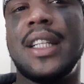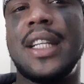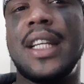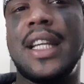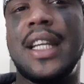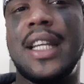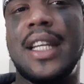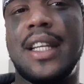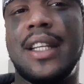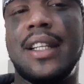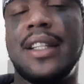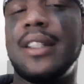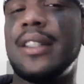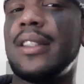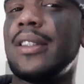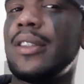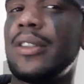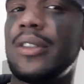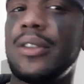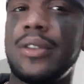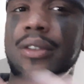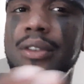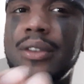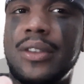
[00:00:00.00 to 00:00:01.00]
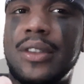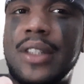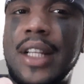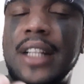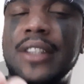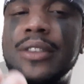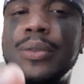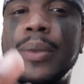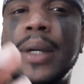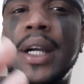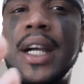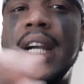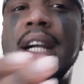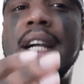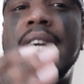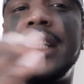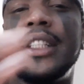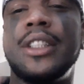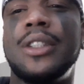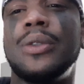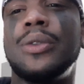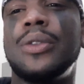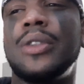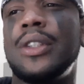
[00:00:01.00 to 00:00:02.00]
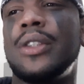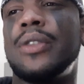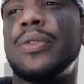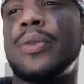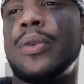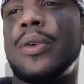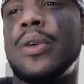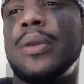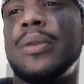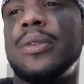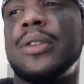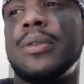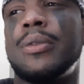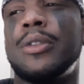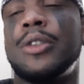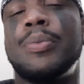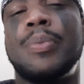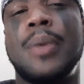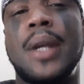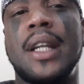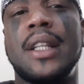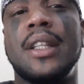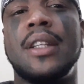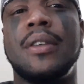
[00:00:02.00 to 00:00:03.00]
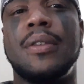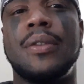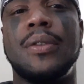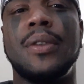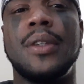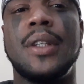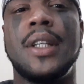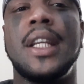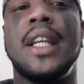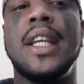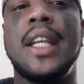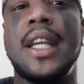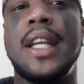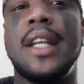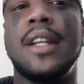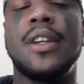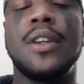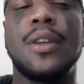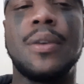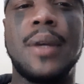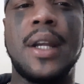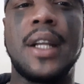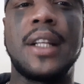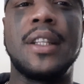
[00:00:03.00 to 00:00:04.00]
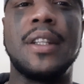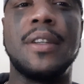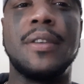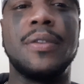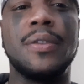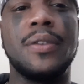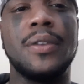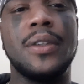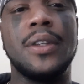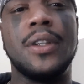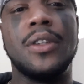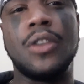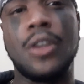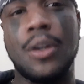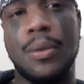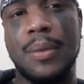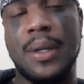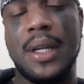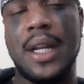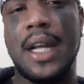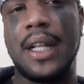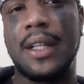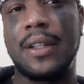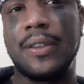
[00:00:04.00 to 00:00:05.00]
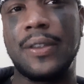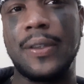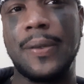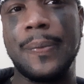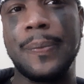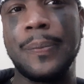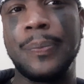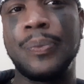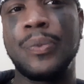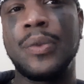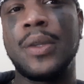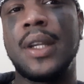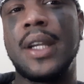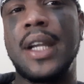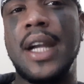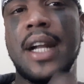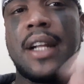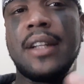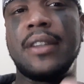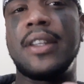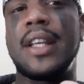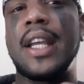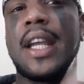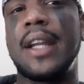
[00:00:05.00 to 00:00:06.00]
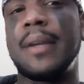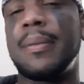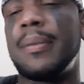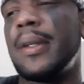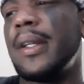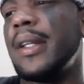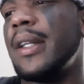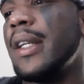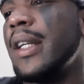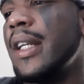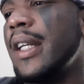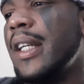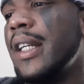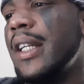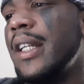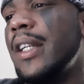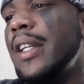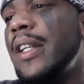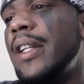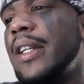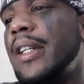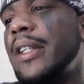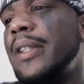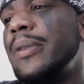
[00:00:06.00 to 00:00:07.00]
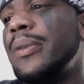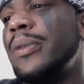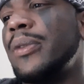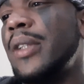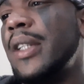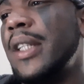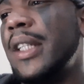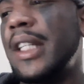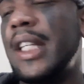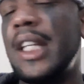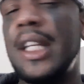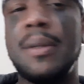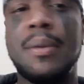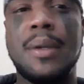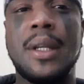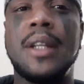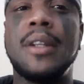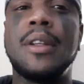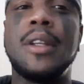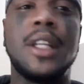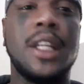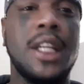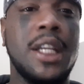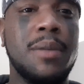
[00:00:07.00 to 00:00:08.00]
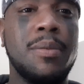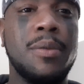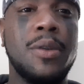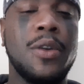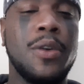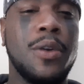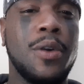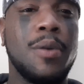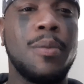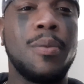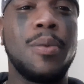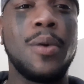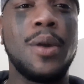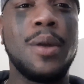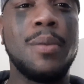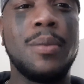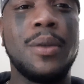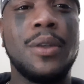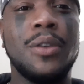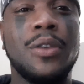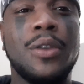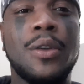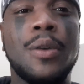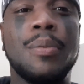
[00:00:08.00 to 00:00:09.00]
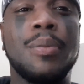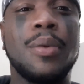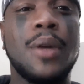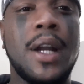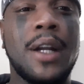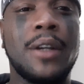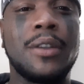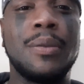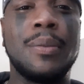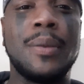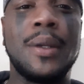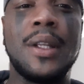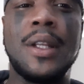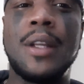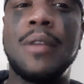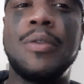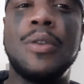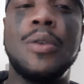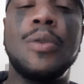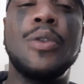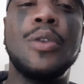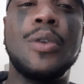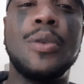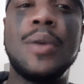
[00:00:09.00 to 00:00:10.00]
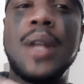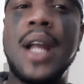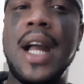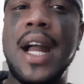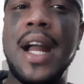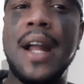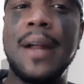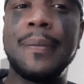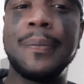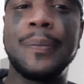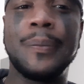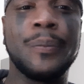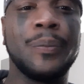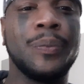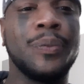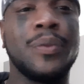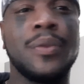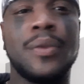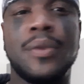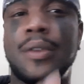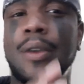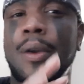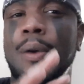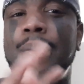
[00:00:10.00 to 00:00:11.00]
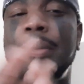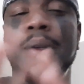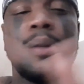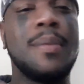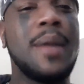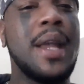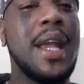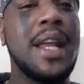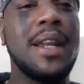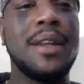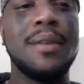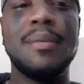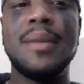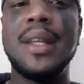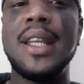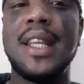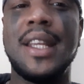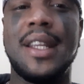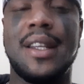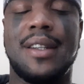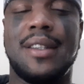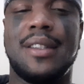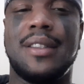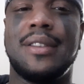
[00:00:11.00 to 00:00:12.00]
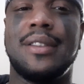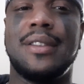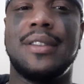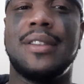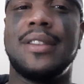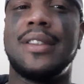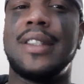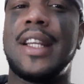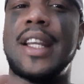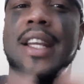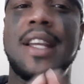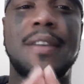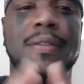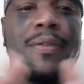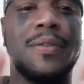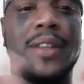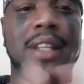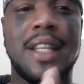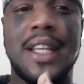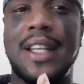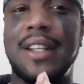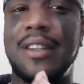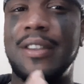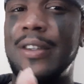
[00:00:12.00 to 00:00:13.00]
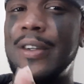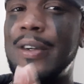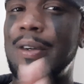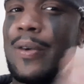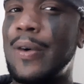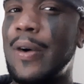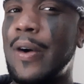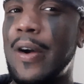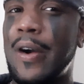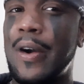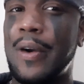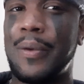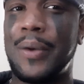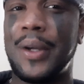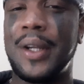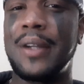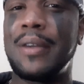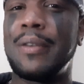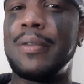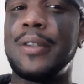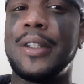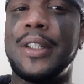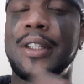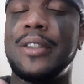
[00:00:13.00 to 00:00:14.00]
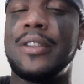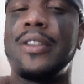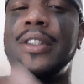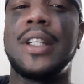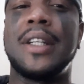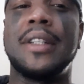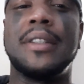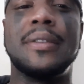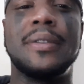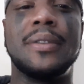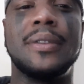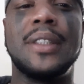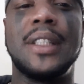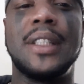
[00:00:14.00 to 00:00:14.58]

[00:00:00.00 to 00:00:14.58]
And that's why I use these forms of respective and corrective terminology. Contact me, and keep your appointments approximate. If you do not, don't be mad at me if things go awry for yourself,